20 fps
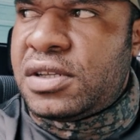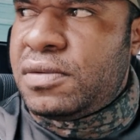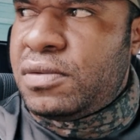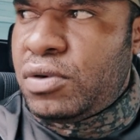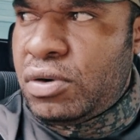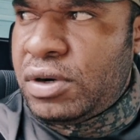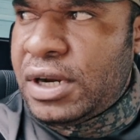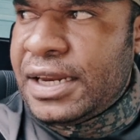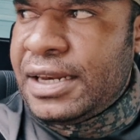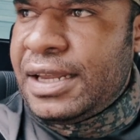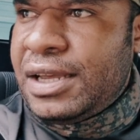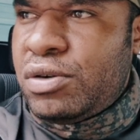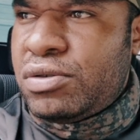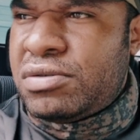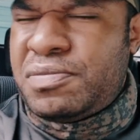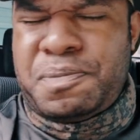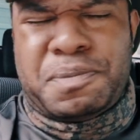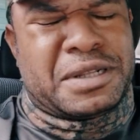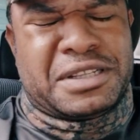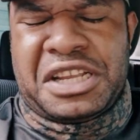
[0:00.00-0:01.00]
online
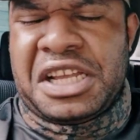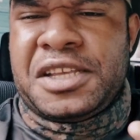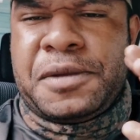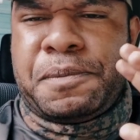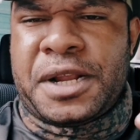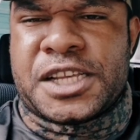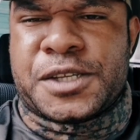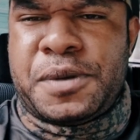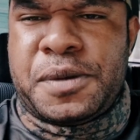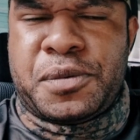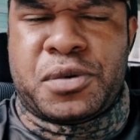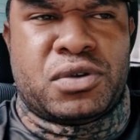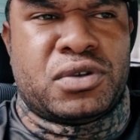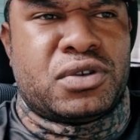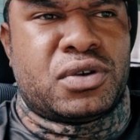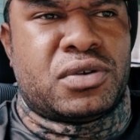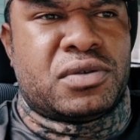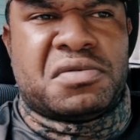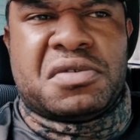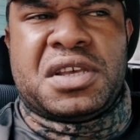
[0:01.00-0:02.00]
30 plus people, you
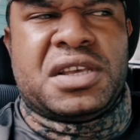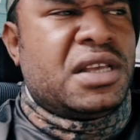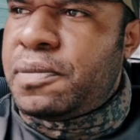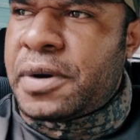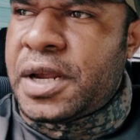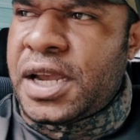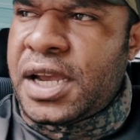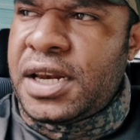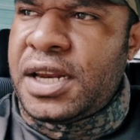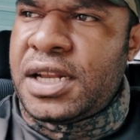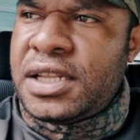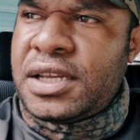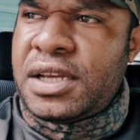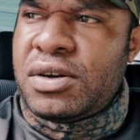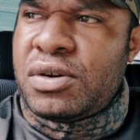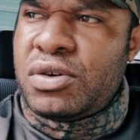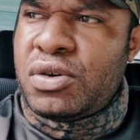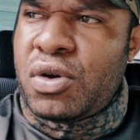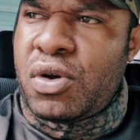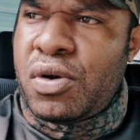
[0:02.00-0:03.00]
know. Breaking enter
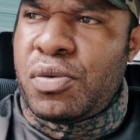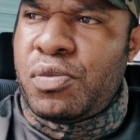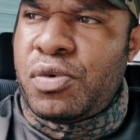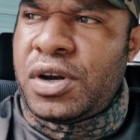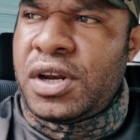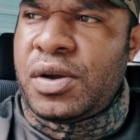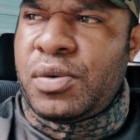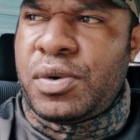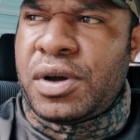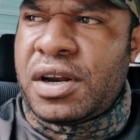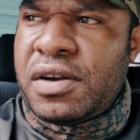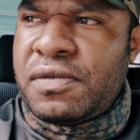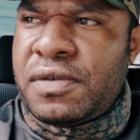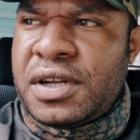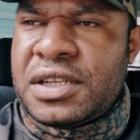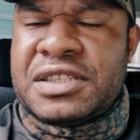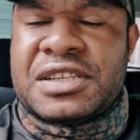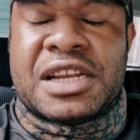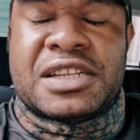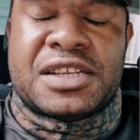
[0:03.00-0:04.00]
the dorm,
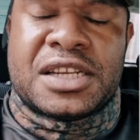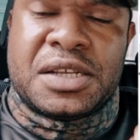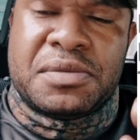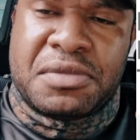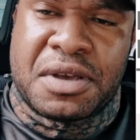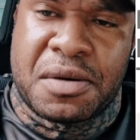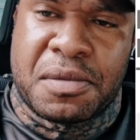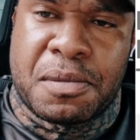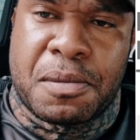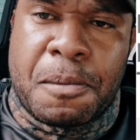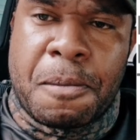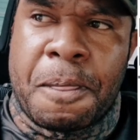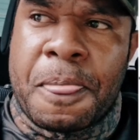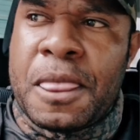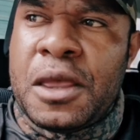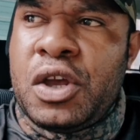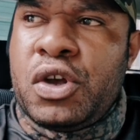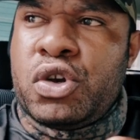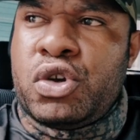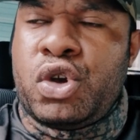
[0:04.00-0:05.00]
whatever, threatening them,
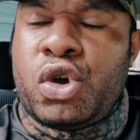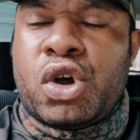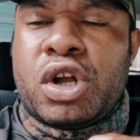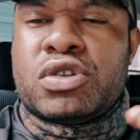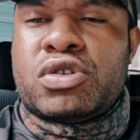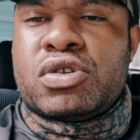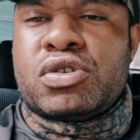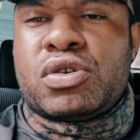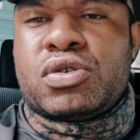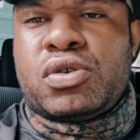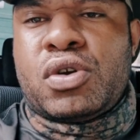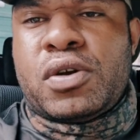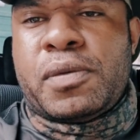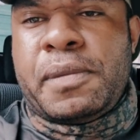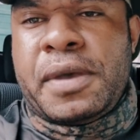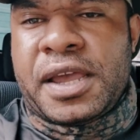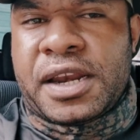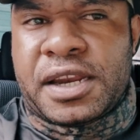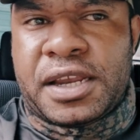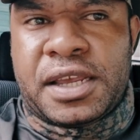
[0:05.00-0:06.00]
no one talk to
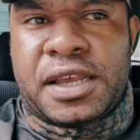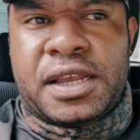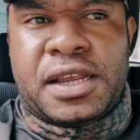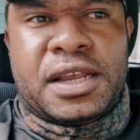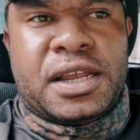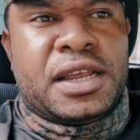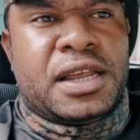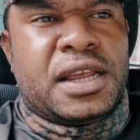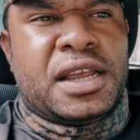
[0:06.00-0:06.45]
Mary.